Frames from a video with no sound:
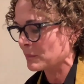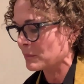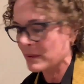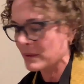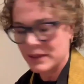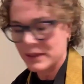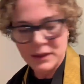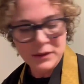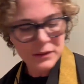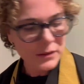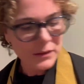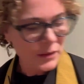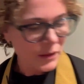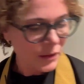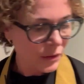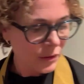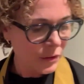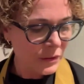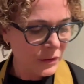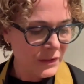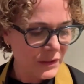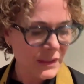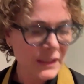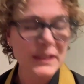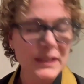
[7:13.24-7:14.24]
by
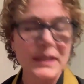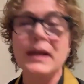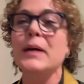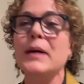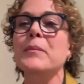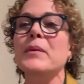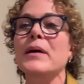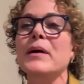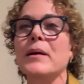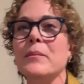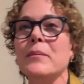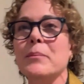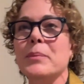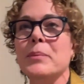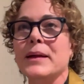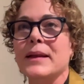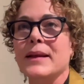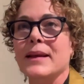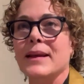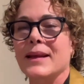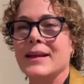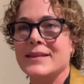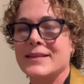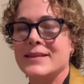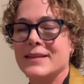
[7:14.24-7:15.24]
Uchiyama,
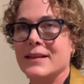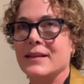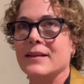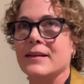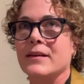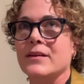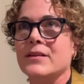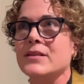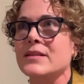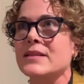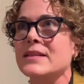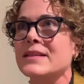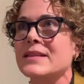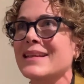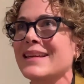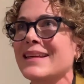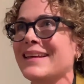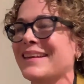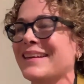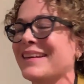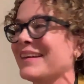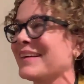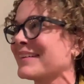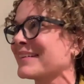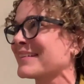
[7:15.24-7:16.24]
but it's a little
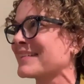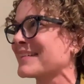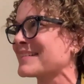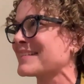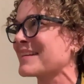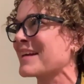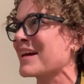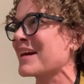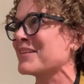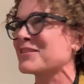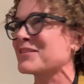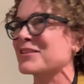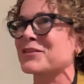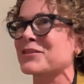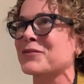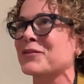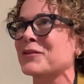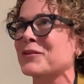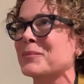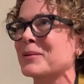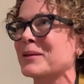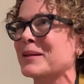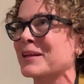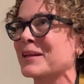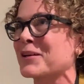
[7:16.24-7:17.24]
sneaky because it's not just
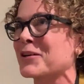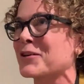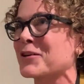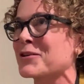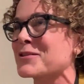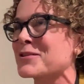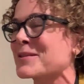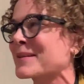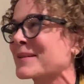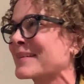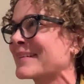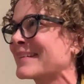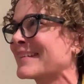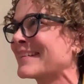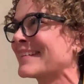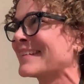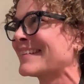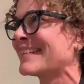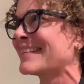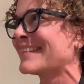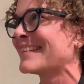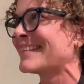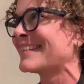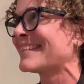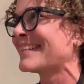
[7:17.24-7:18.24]
for beginners,
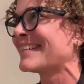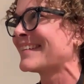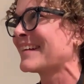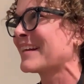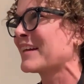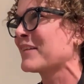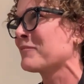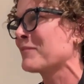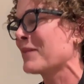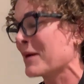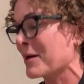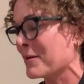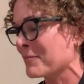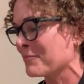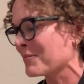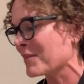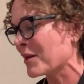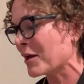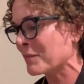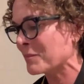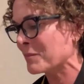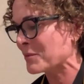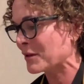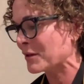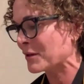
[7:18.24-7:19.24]
in my
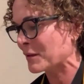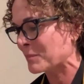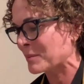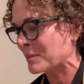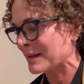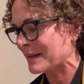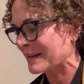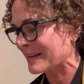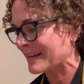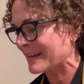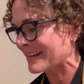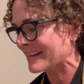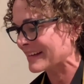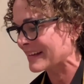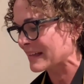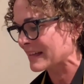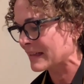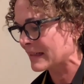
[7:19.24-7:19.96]
humble opinion.